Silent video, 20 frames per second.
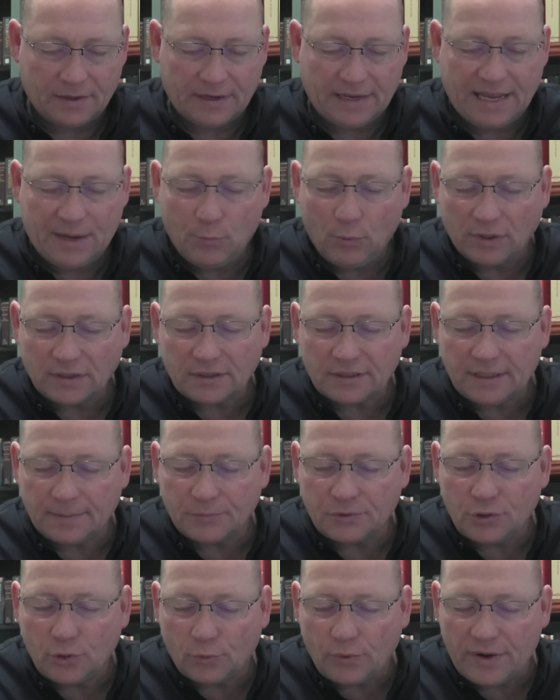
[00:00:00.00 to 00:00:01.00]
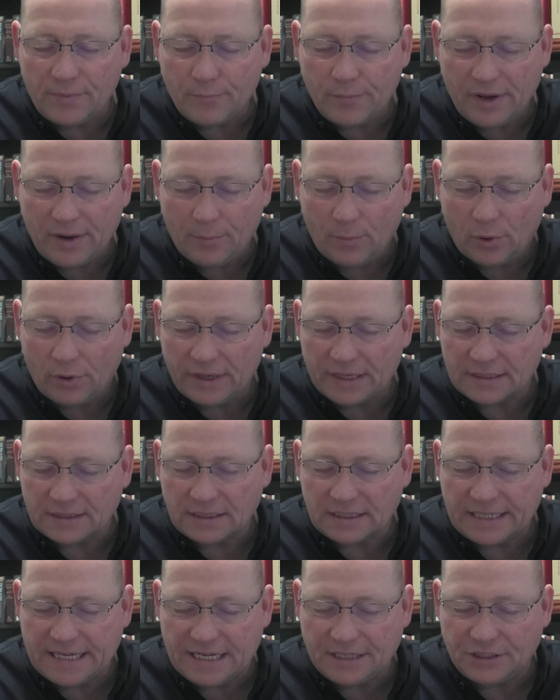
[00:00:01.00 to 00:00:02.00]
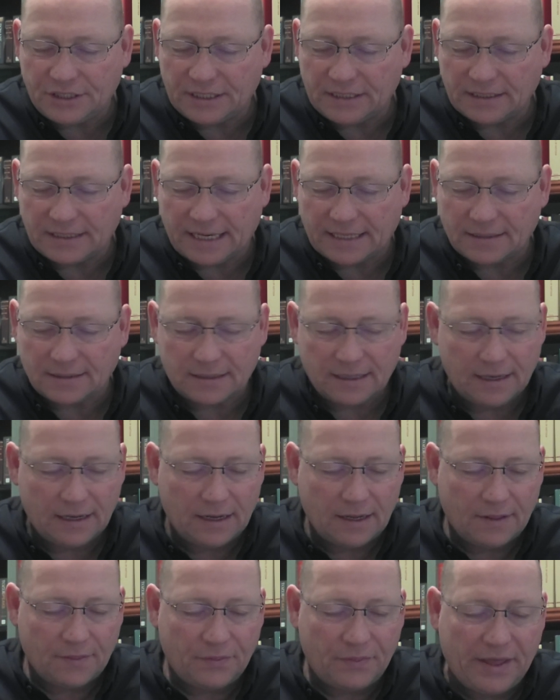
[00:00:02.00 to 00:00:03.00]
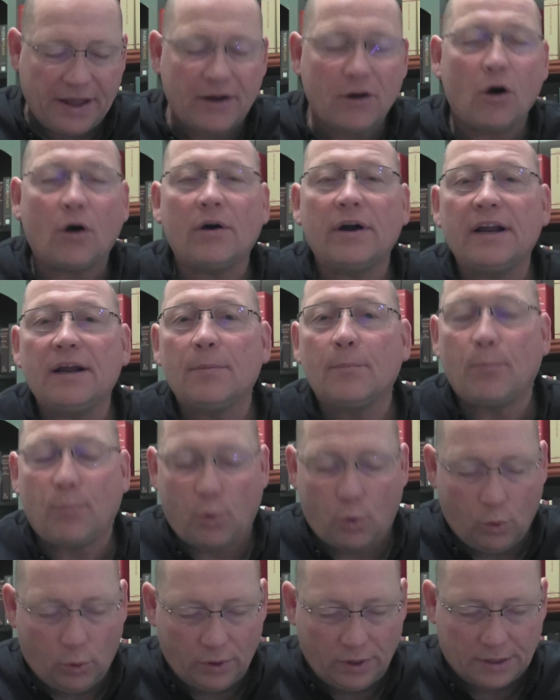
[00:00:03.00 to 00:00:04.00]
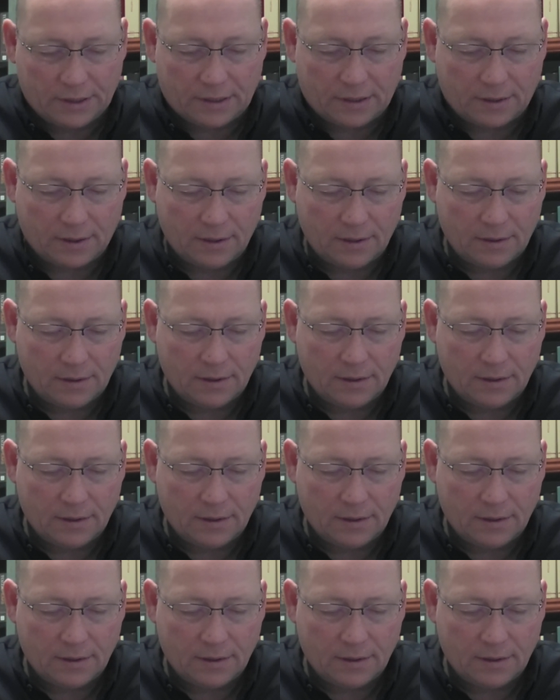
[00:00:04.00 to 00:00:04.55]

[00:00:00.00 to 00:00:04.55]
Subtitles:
He wants them to remember his teachings as they are important